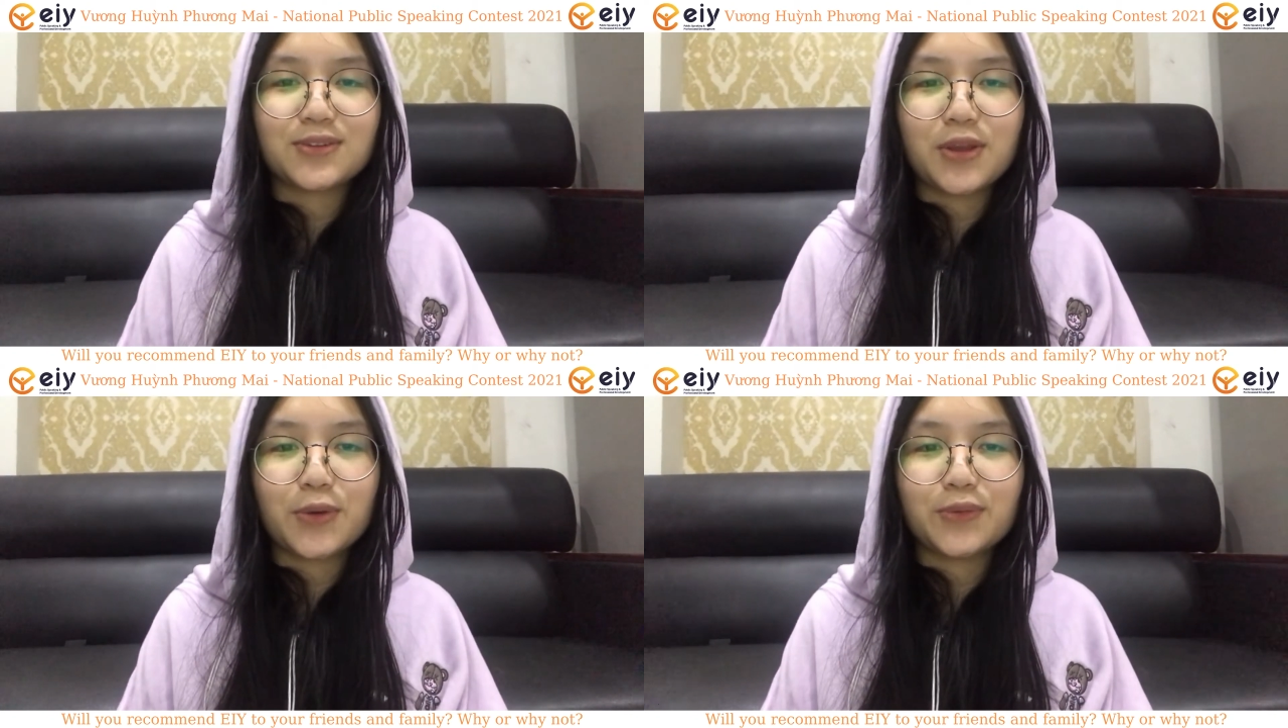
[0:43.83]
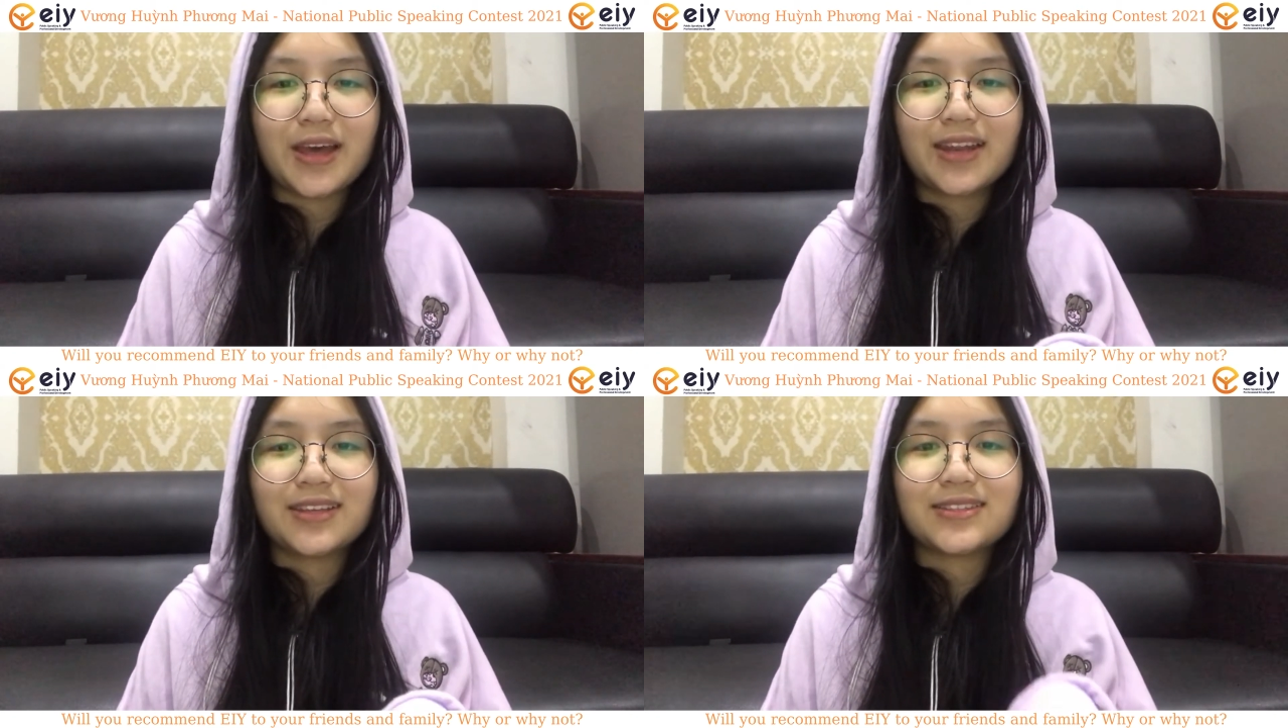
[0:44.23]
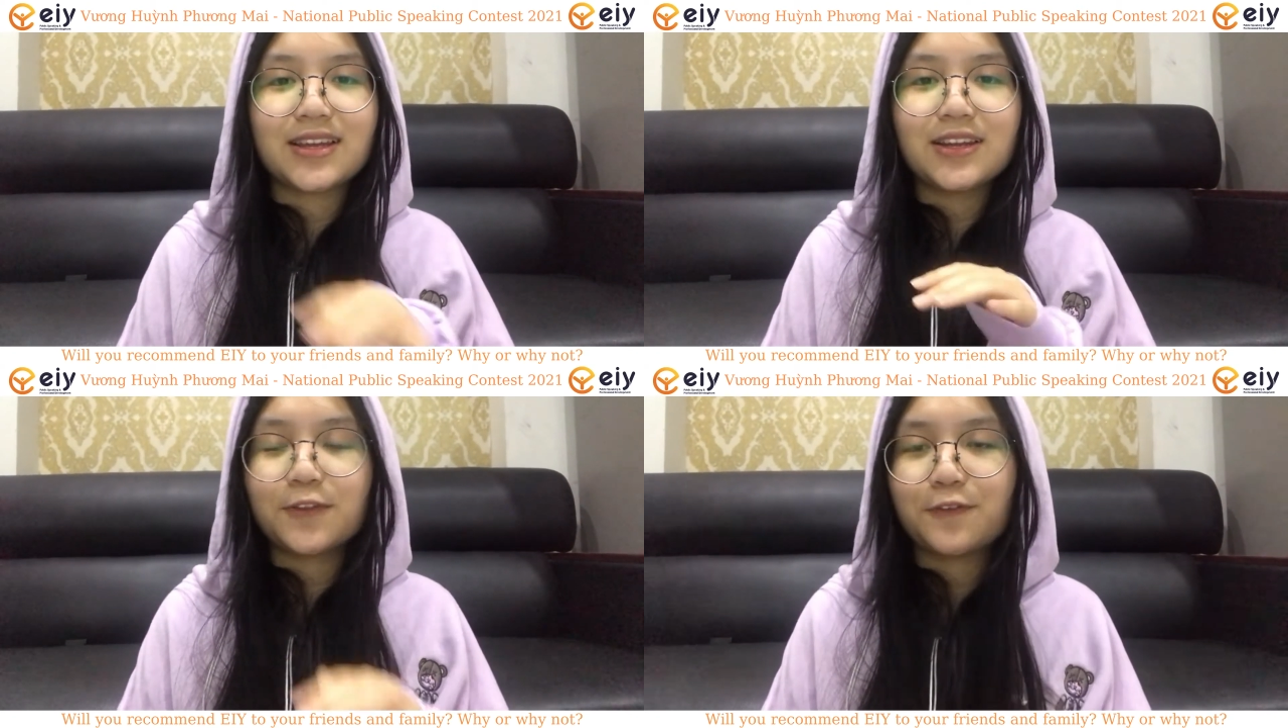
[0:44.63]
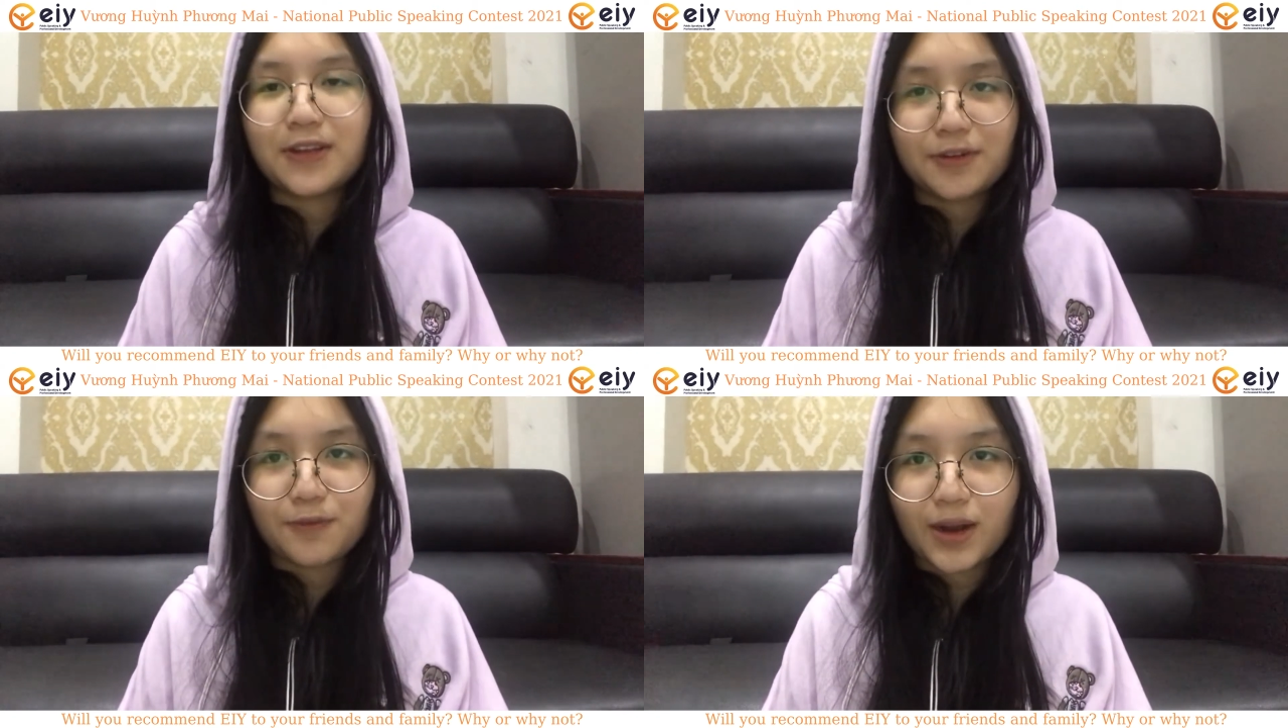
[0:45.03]
to know that is
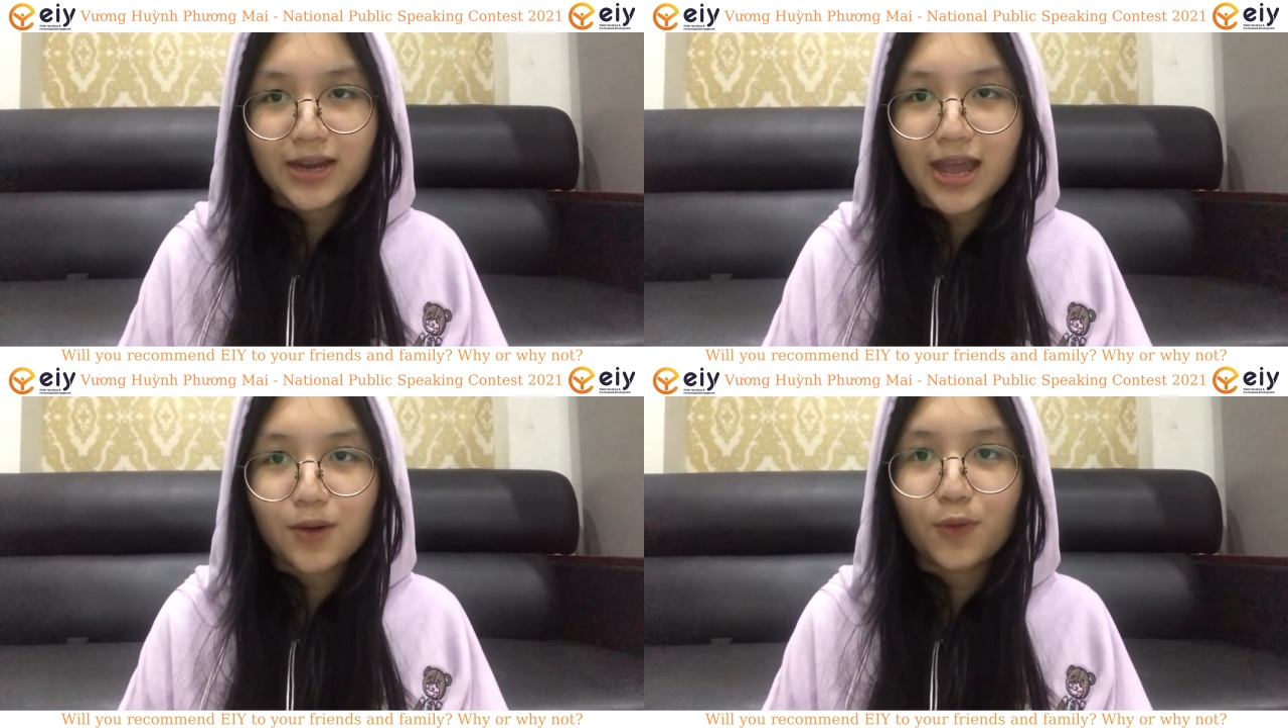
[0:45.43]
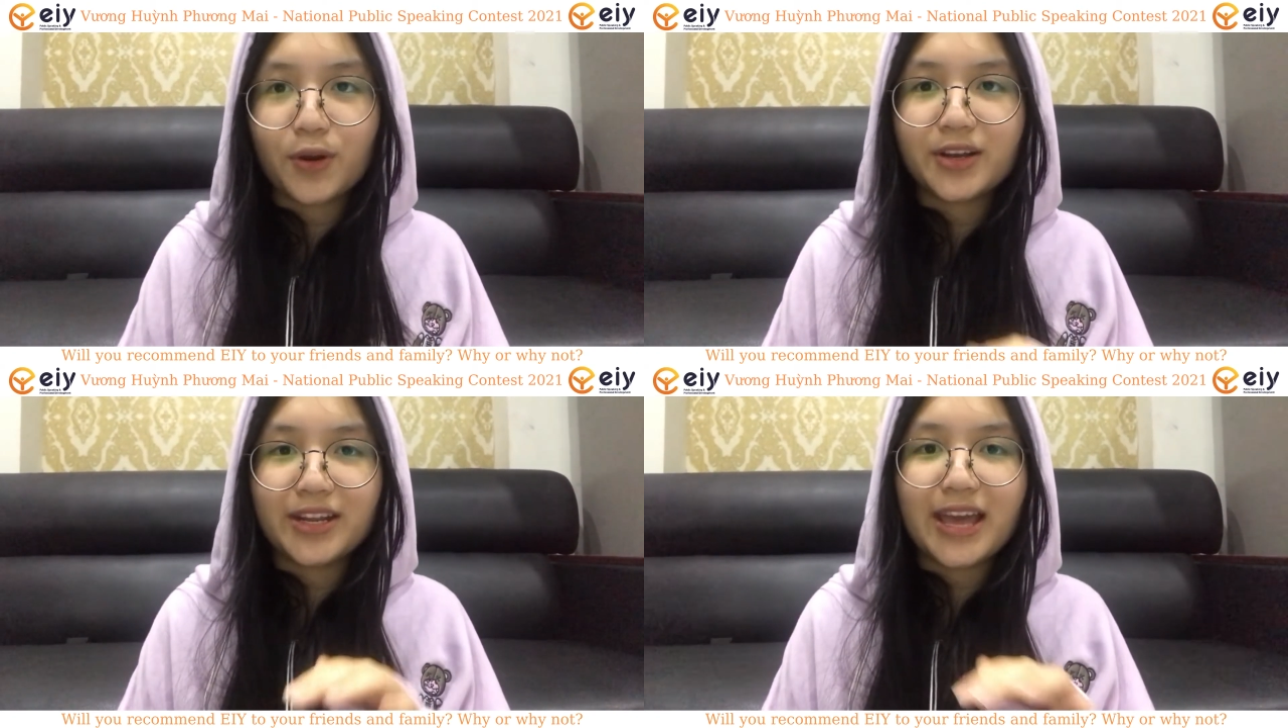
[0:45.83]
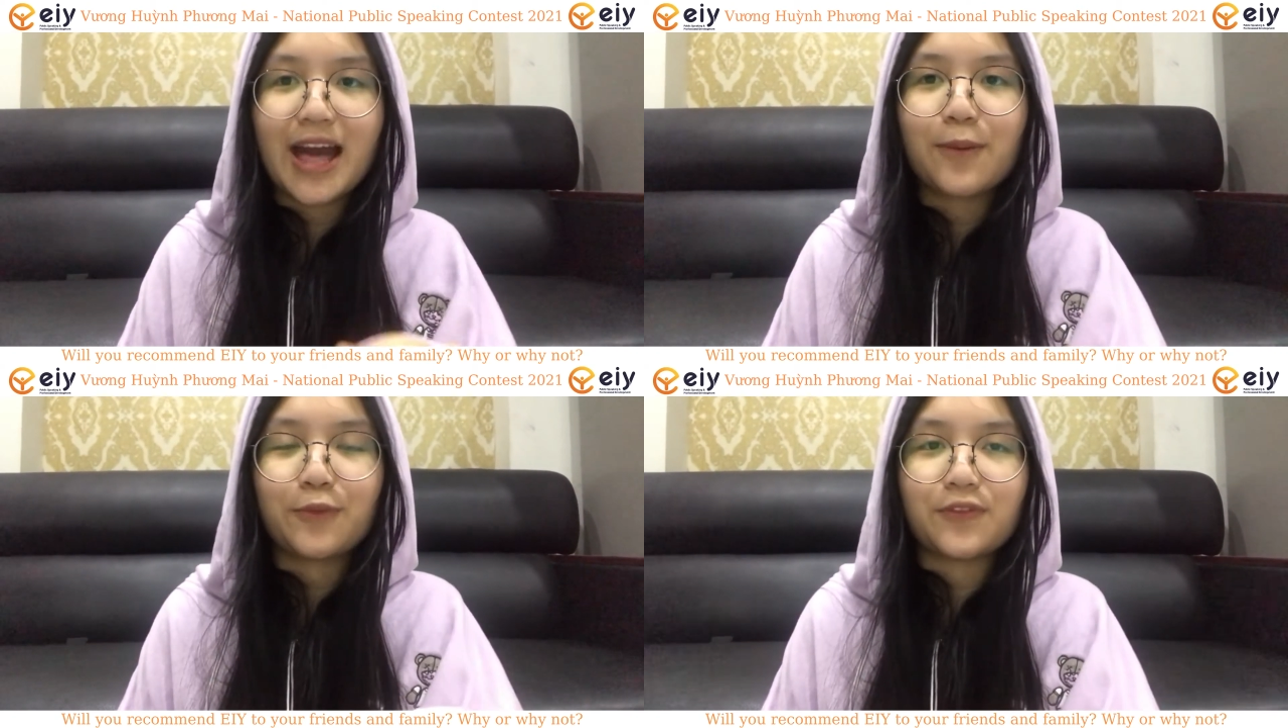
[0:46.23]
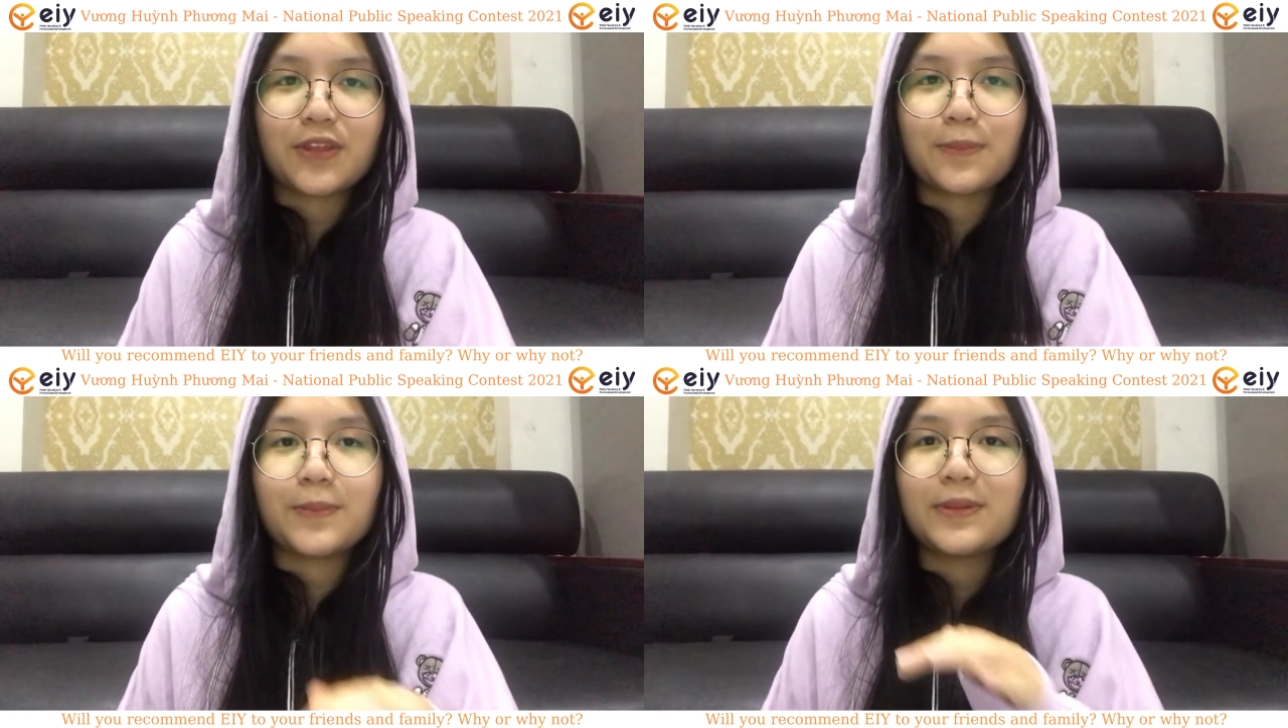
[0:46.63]
unconfident right now or need help
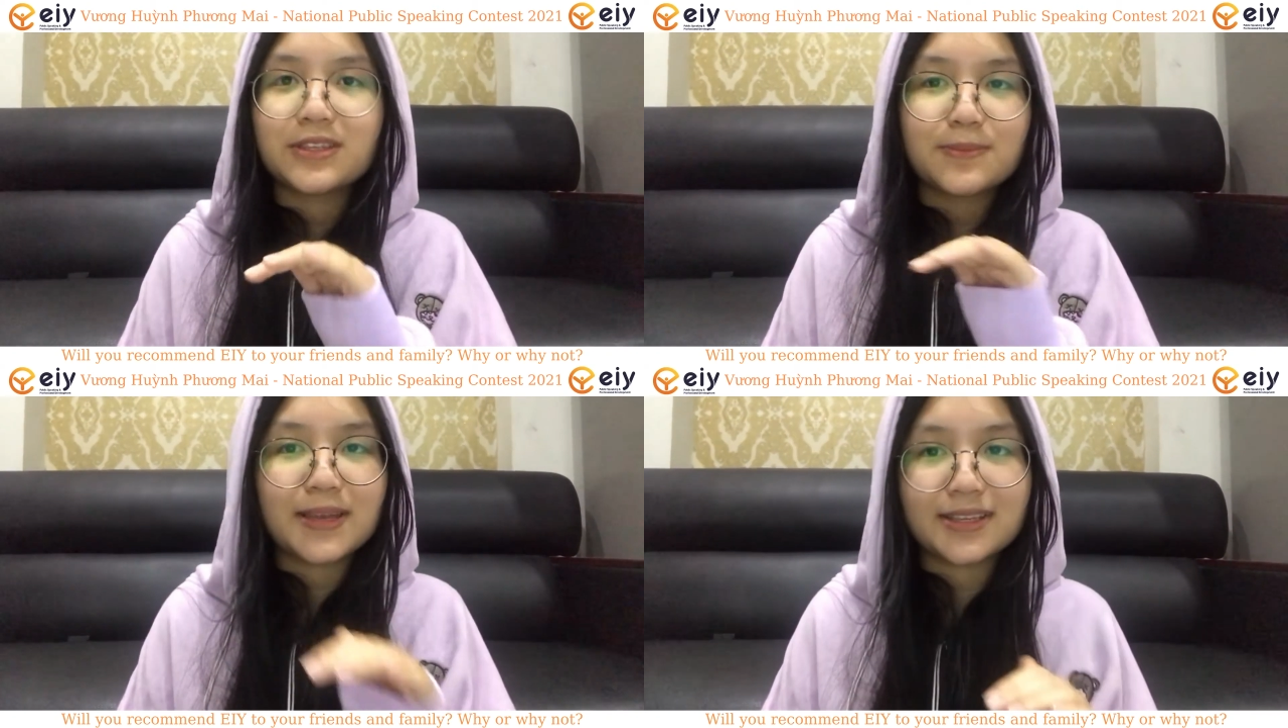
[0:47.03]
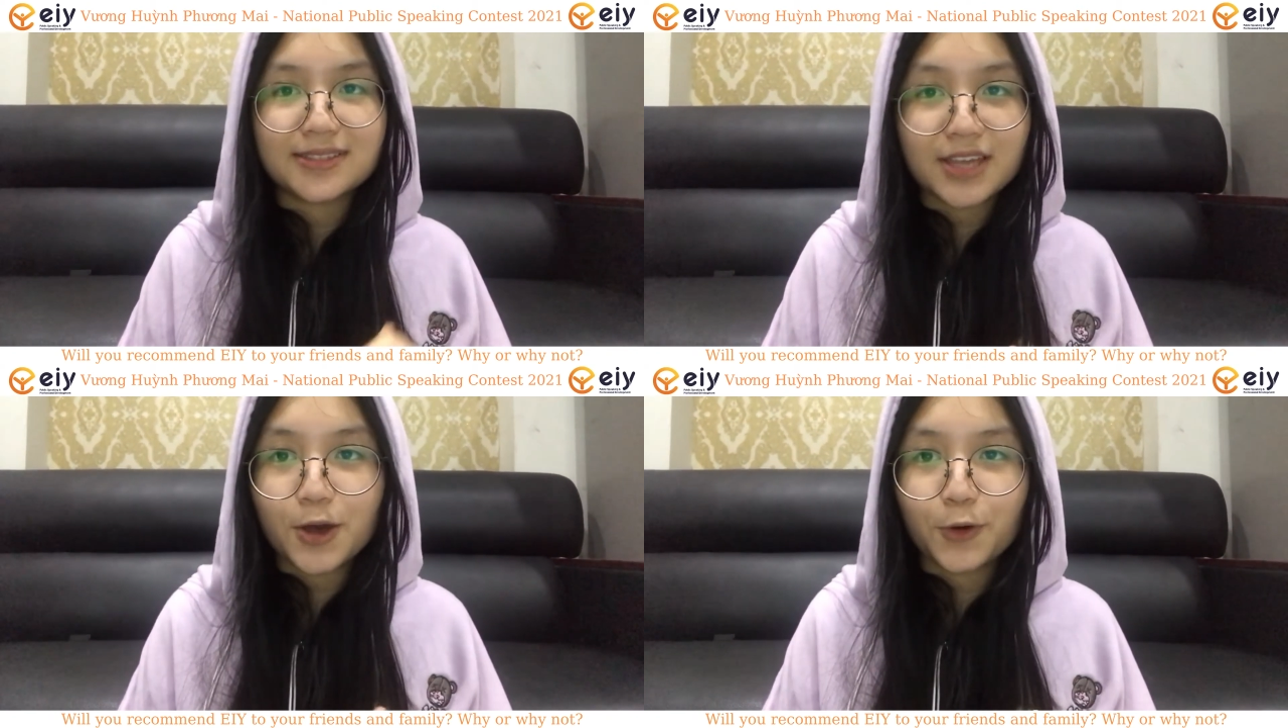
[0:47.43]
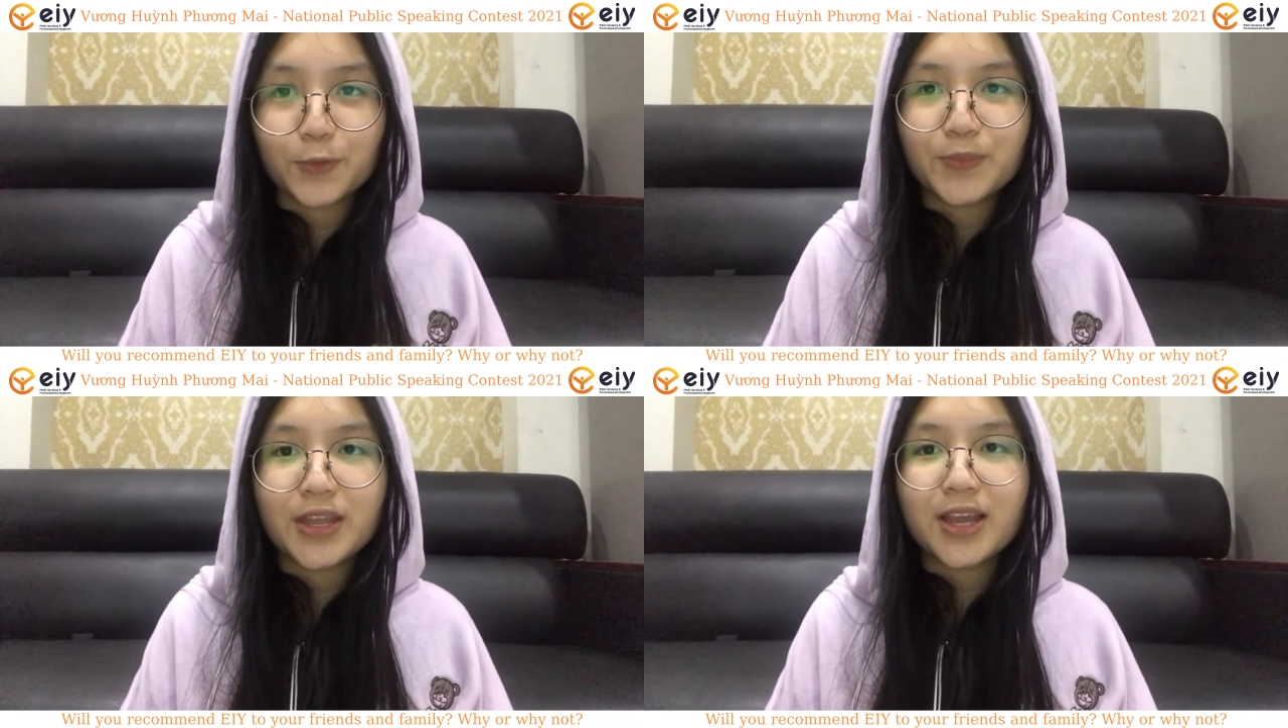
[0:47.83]
with their public speaking skill